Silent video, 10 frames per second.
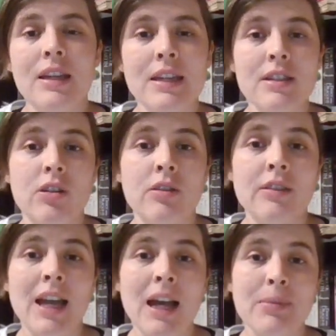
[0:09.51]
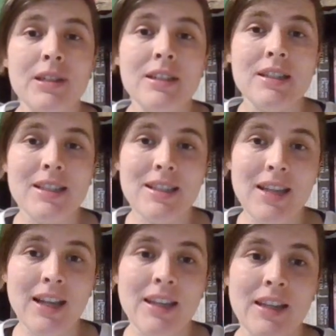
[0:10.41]
is on habit
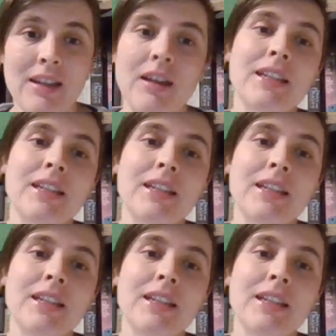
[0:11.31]
stacking.